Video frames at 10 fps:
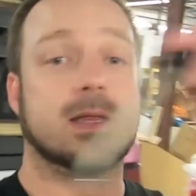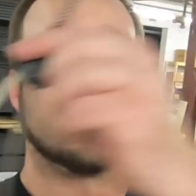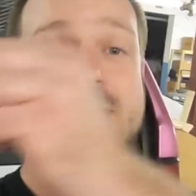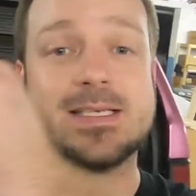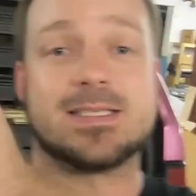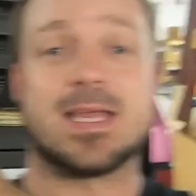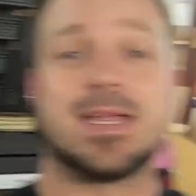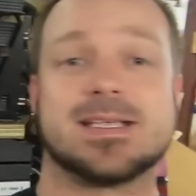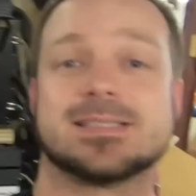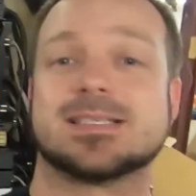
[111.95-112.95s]
these
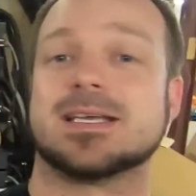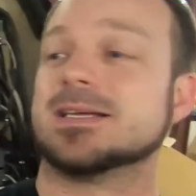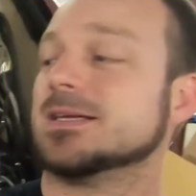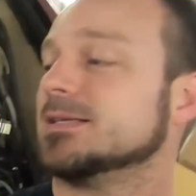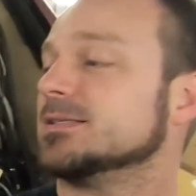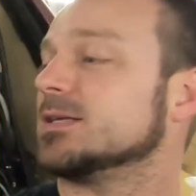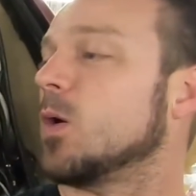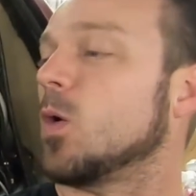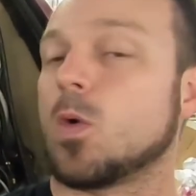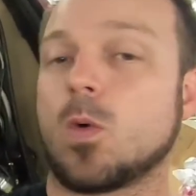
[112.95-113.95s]
things, the
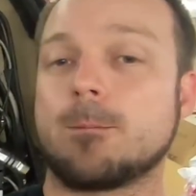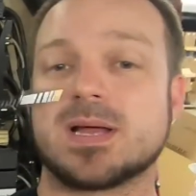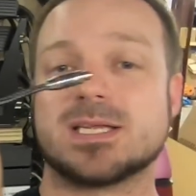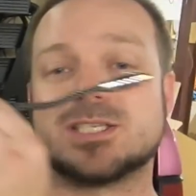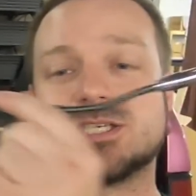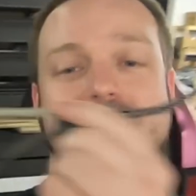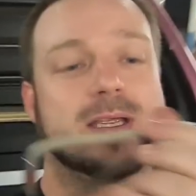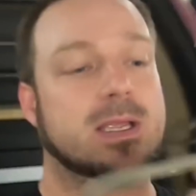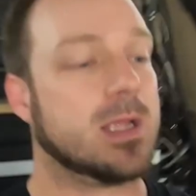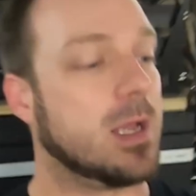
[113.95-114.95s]
whole bunch
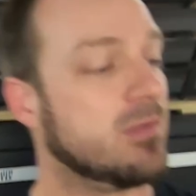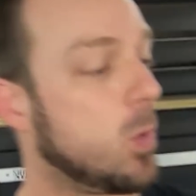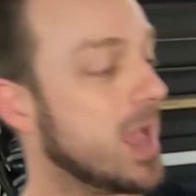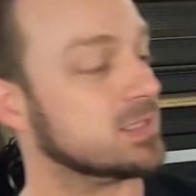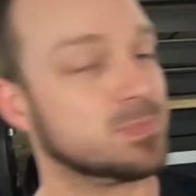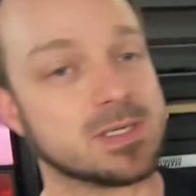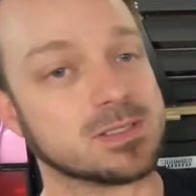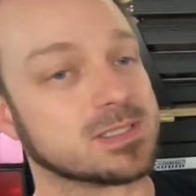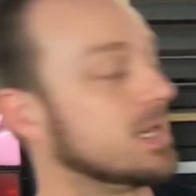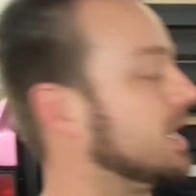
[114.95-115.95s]
of Y splitters,